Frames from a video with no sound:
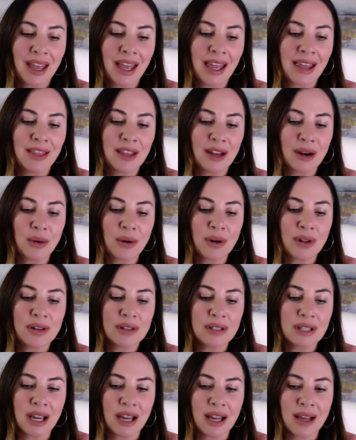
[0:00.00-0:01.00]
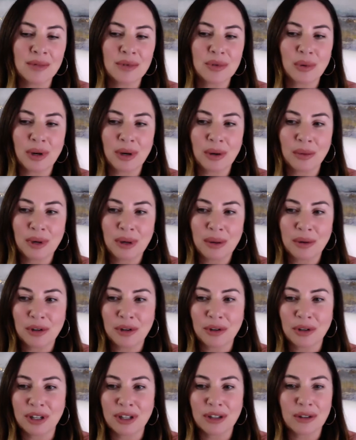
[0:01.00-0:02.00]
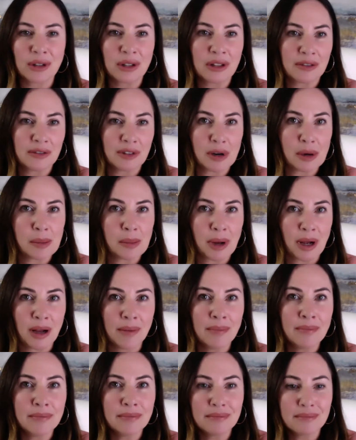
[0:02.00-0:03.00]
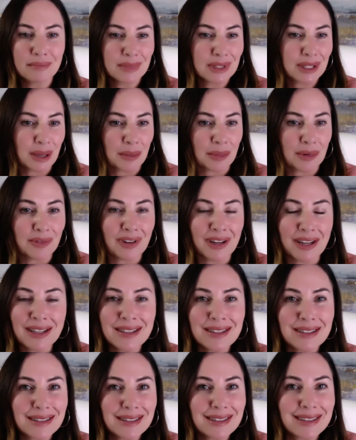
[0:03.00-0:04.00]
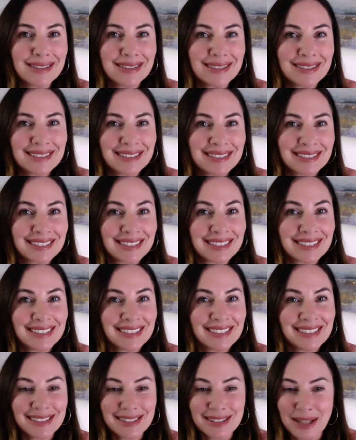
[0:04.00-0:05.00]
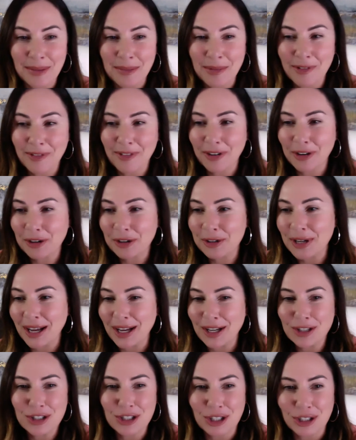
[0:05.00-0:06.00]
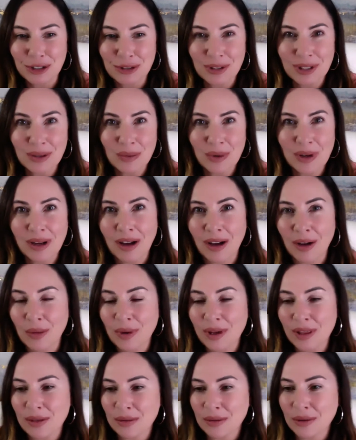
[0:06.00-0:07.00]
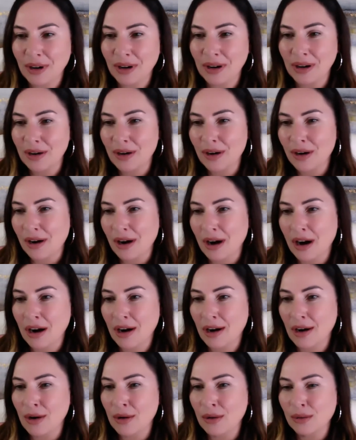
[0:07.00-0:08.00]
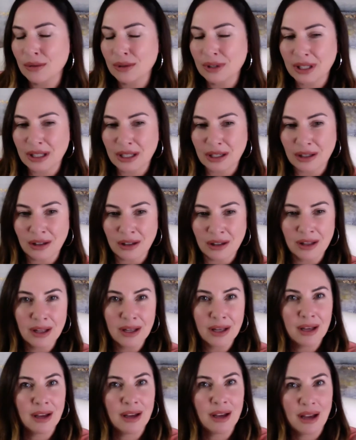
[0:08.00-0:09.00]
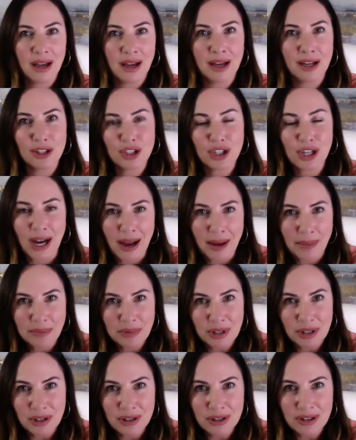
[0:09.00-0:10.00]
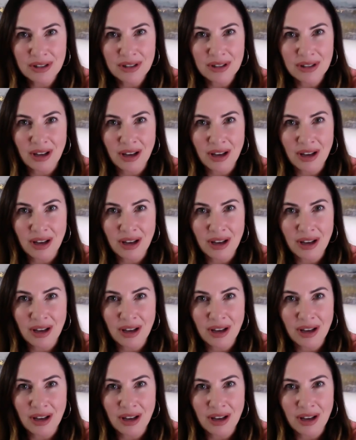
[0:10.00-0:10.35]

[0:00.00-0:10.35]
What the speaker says: And there were times where we were critical of our mom, some of us. Some of her 9 children, we all went through our own little chapters